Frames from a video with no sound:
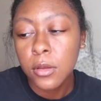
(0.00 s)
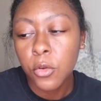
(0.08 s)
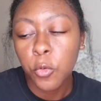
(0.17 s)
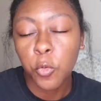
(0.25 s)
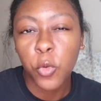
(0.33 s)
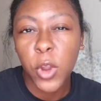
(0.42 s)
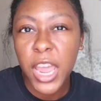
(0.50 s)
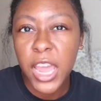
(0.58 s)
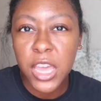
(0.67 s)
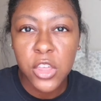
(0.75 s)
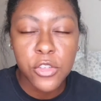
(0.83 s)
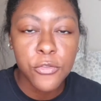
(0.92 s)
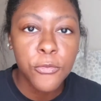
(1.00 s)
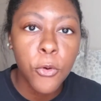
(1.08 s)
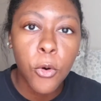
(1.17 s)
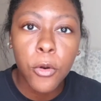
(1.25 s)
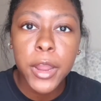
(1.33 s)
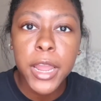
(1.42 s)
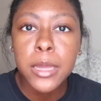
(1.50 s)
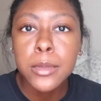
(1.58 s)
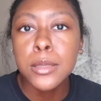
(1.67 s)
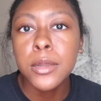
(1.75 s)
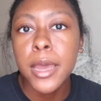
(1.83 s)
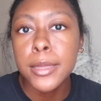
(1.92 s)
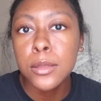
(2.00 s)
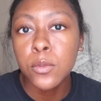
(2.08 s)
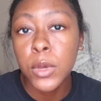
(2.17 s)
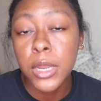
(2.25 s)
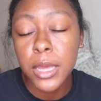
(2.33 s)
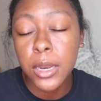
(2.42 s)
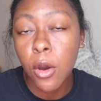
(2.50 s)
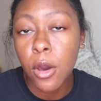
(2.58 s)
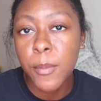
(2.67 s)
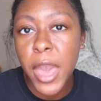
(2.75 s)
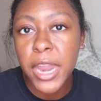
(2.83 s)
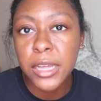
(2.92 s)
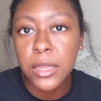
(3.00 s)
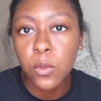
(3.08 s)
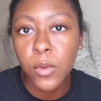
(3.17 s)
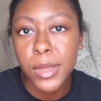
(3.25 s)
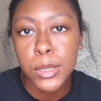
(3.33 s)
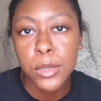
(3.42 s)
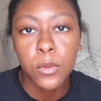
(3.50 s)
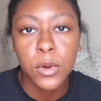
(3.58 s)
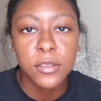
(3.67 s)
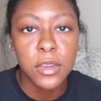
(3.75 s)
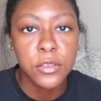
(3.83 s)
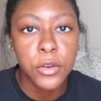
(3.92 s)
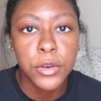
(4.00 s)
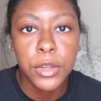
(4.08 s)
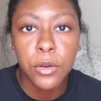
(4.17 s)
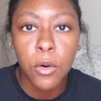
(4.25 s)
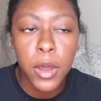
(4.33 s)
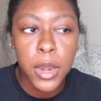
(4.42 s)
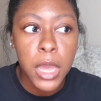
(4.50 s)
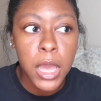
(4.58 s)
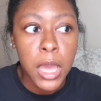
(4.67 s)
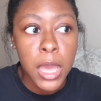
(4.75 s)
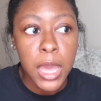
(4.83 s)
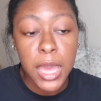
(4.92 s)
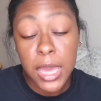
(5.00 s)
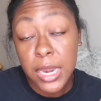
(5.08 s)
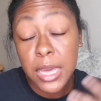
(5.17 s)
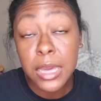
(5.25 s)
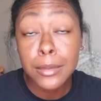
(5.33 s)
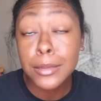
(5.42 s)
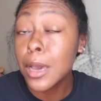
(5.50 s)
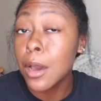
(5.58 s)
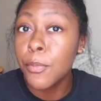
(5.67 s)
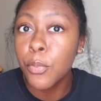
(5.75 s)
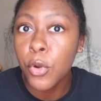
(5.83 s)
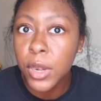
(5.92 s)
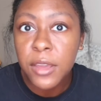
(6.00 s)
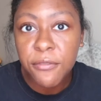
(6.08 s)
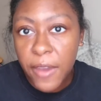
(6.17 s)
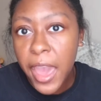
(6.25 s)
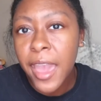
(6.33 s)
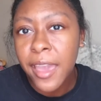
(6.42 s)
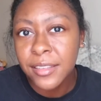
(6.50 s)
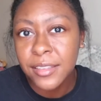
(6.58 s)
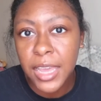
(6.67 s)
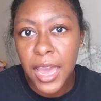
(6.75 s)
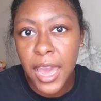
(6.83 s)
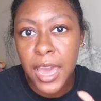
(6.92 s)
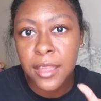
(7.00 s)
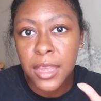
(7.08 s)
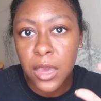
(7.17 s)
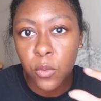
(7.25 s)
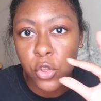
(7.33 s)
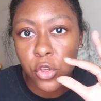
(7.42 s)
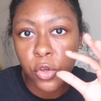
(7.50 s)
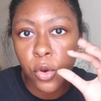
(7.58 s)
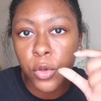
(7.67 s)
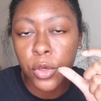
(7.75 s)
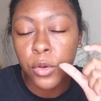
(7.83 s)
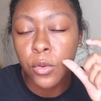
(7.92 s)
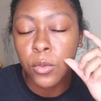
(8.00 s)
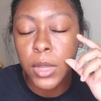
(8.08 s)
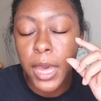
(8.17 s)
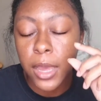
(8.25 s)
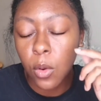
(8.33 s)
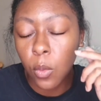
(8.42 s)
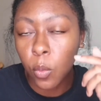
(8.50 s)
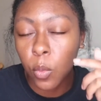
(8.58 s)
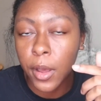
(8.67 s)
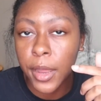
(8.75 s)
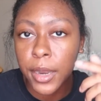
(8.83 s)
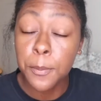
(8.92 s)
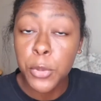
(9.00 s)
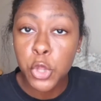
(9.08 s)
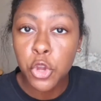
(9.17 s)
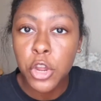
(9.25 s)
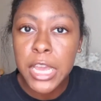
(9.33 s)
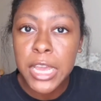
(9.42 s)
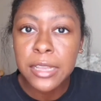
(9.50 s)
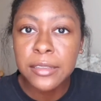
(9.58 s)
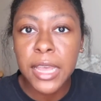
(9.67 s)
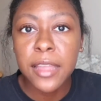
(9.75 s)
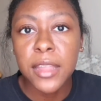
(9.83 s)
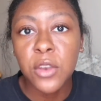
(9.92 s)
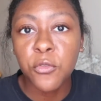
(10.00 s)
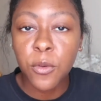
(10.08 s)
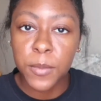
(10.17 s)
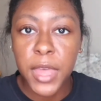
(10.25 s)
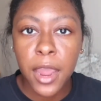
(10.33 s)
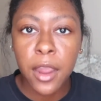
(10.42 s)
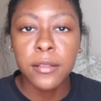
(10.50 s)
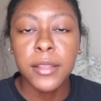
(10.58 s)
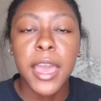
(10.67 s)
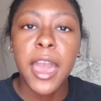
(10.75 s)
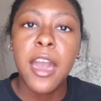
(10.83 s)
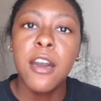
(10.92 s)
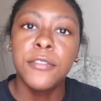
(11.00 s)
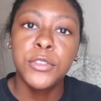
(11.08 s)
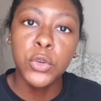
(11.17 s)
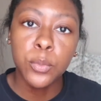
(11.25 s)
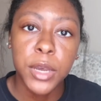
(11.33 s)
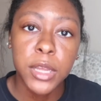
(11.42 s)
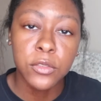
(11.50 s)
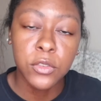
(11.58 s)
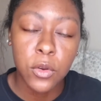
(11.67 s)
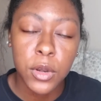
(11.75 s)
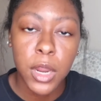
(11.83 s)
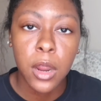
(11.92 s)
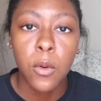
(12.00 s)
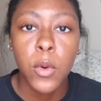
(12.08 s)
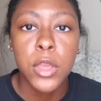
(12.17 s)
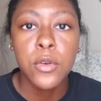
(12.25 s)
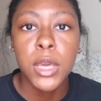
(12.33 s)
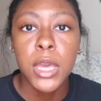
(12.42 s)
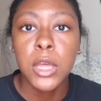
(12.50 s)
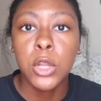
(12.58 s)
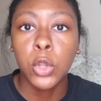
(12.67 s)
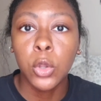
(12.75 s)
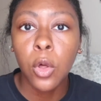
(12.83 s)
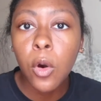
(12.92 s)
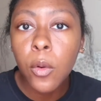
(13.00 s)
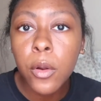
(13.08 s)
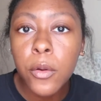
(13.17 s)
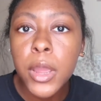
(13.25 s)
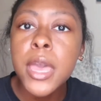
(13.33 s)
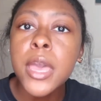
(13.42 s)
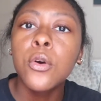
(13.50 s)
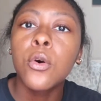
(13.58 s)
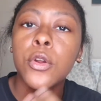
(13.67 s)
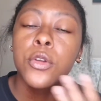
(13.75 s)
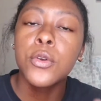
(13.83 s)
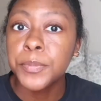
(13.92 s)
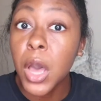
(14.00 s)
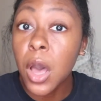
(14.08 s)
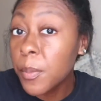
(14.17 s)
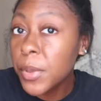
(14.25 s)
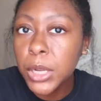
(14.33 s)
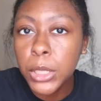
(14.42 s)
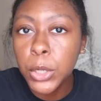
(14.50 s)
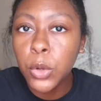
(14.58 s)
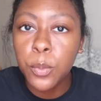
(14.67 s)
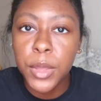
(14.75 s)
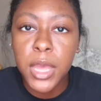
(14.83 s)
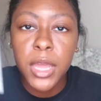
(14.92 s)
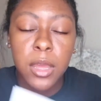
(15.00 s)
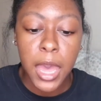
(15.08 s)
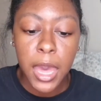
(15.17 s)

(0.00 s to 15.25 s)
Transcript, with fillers: range for it so that's what it automatically went to once i turned it on it heats up pretty fast and it will show you like what temperature is and then from there they have two buttons on there where you can lower it or you up it a little bit